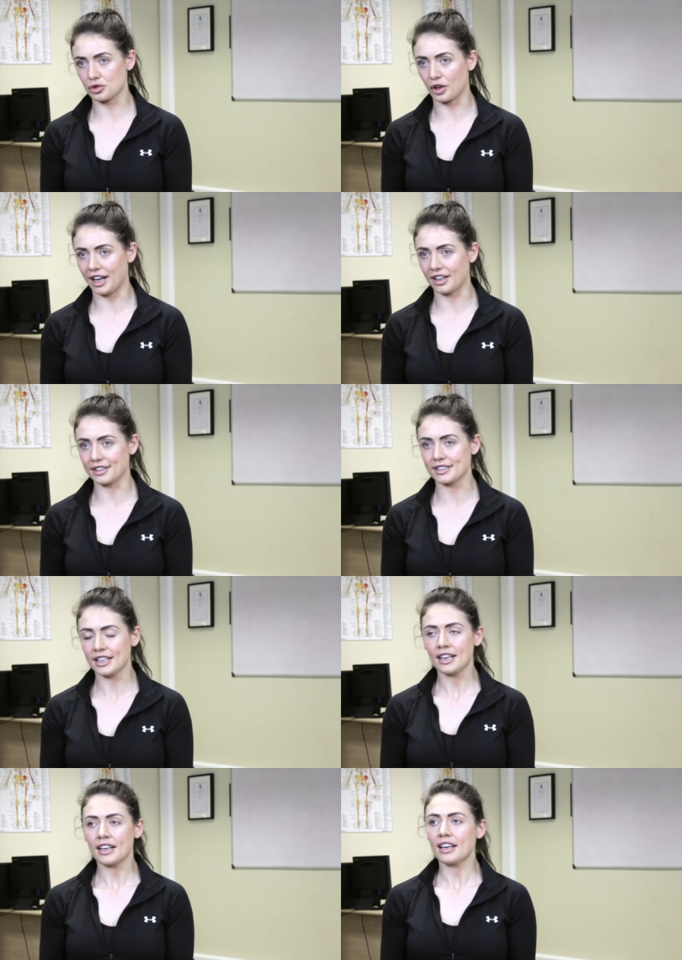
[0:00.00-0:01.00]
the trainers.
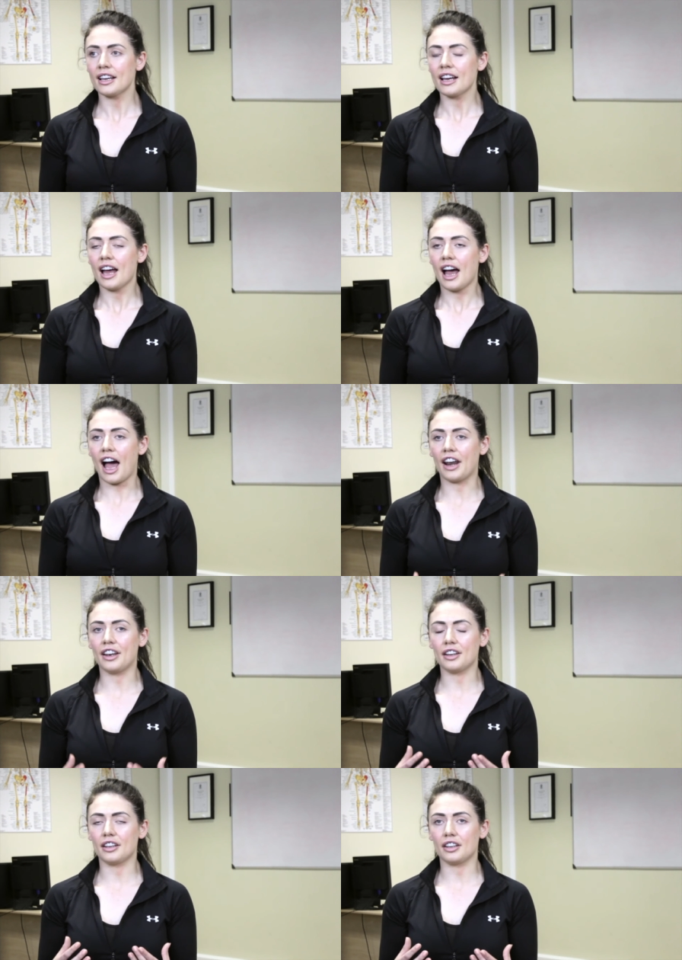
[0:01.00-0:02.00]

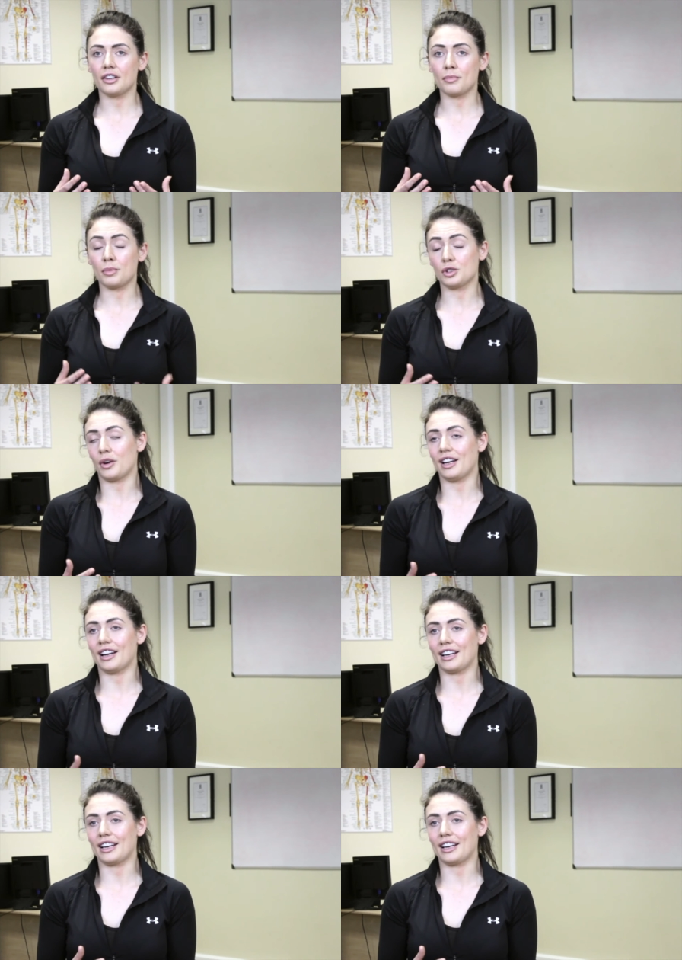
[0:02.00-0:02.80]
And between